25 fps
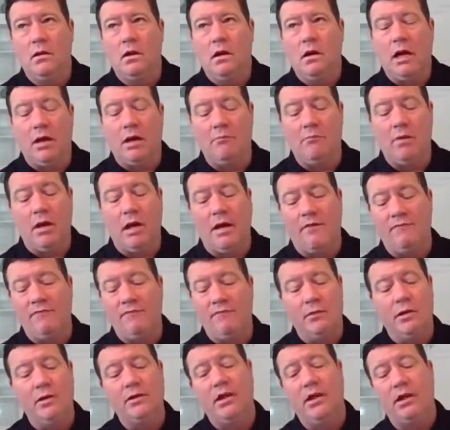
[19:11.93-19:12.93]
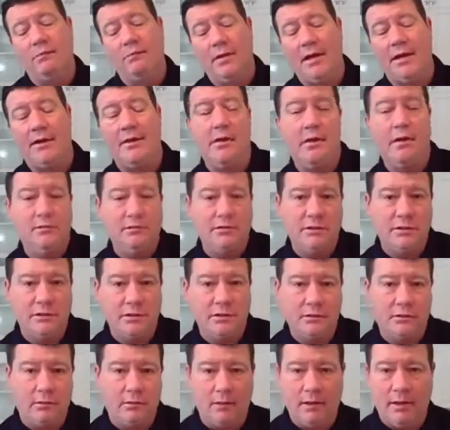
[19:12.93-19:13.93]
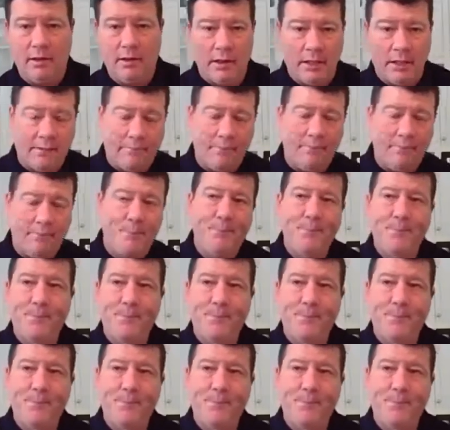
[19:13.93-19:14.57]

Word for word: I'm I'm looking at my notes here. Um,